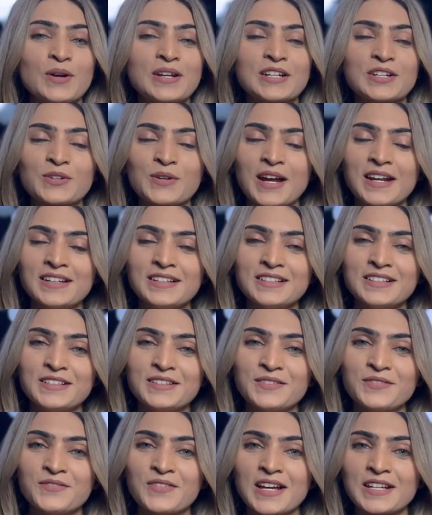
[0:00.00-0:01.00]
accredited
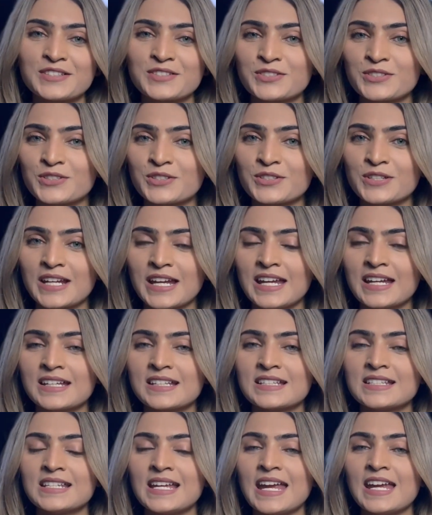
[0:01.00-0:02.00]
investor
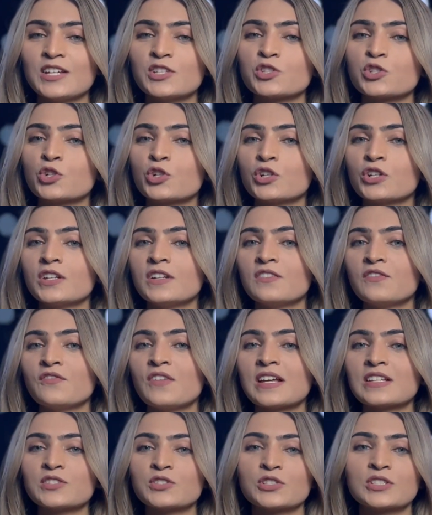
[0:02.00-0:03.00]
is a certain
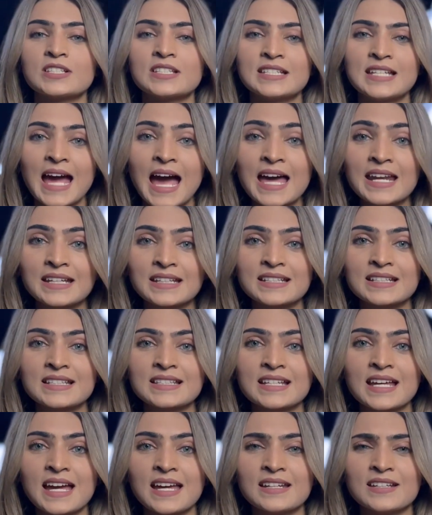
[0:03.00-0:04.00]
investor status,
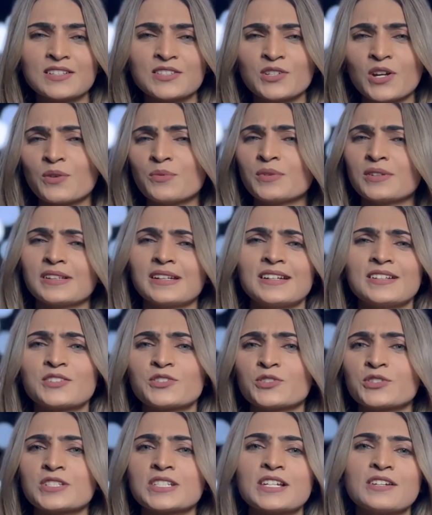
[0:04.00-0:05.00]
and it's not really a
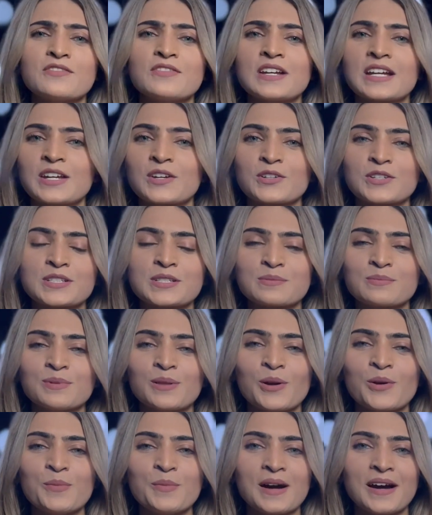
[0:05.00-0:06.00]
certificate or a
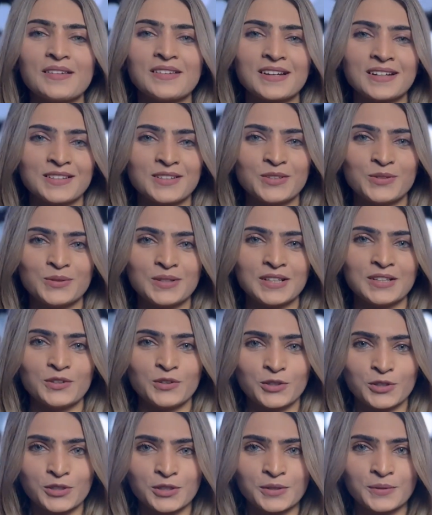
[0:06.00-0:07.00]
diploma that you can
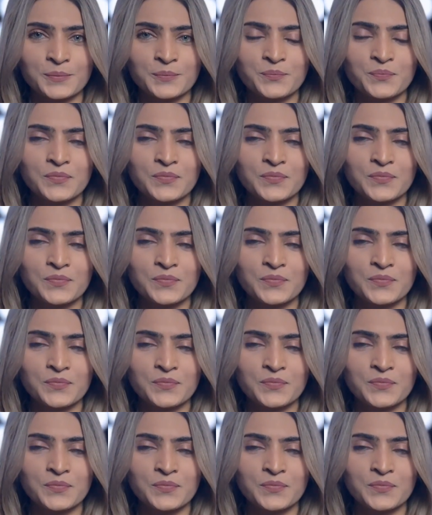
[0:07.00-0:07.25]
earn.